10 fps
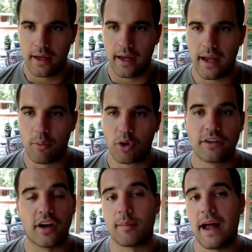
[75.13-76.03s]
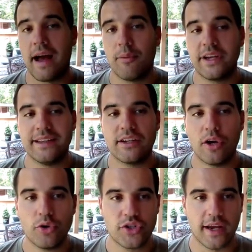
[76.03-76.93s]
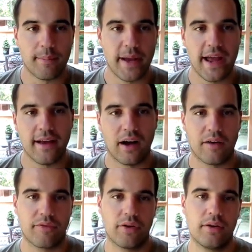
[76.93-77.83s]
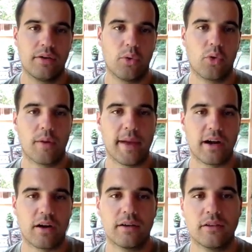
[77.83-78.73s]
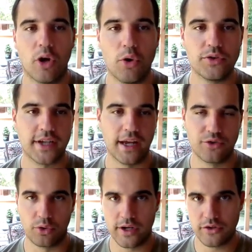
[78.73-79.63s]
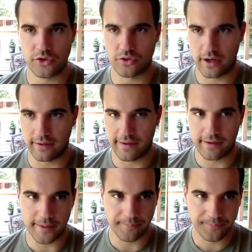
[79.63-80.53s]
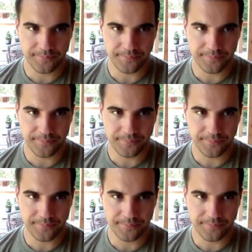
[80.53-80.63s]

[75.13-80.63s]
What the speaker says: And we're going to talk about how we can negotiate a payoff or a better loan schedule or interest rate later on.